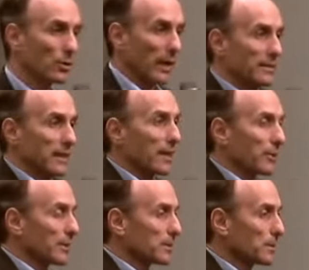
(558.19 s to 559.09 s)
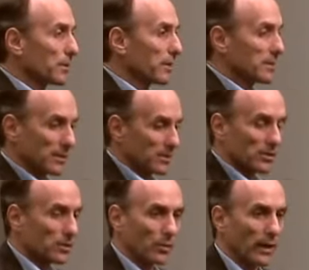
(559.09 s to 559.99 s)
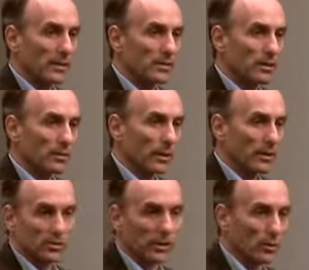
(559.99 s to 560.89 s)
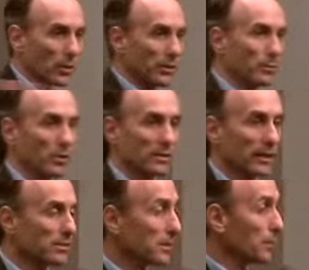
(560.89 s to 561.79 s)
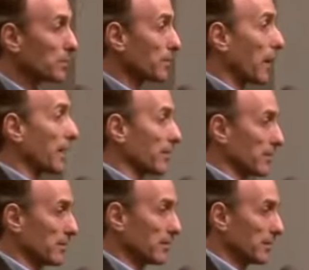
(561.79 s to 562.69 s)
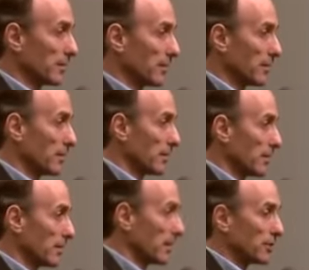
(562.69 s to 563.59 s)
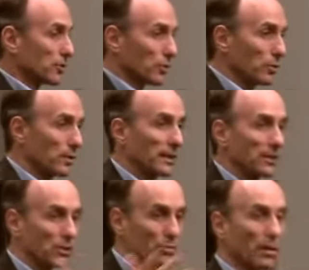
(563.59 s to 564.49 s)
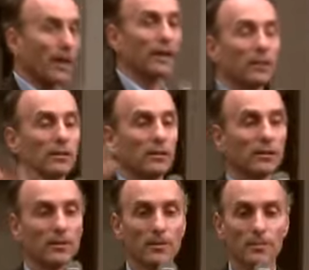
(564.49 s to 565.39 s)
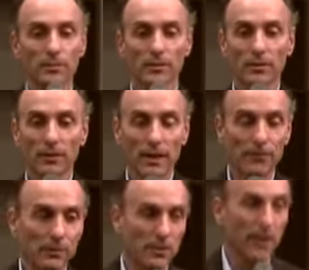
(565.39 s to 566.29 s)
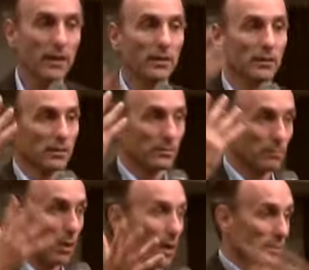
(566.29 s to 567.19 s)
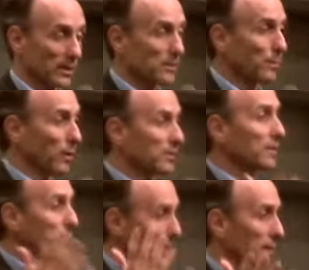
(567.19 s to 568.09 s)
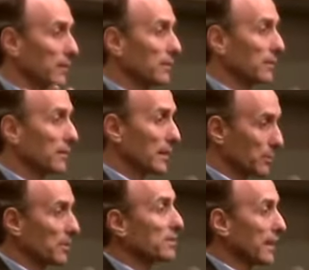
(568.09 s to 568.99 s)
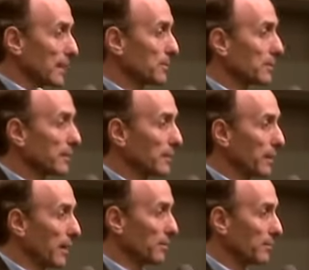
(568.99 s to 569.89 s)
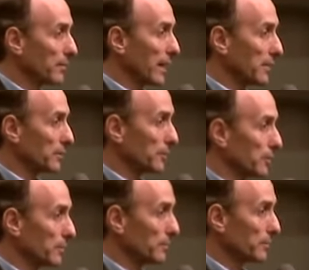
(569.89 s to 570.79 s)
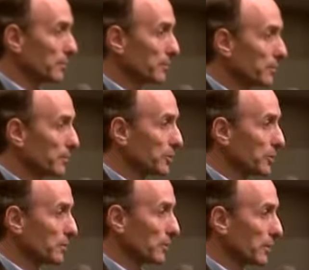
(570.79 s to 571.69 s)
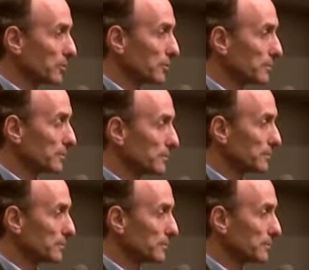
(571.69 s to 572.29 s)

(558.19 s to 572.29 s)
who had dairy experience said, This is crazy, and started ordering more tests. He was fired. He sued, and at the trial, the FDA boss, his boss, admitted that it was a setup to kick him out. I interviewed him, Richard Burroughs.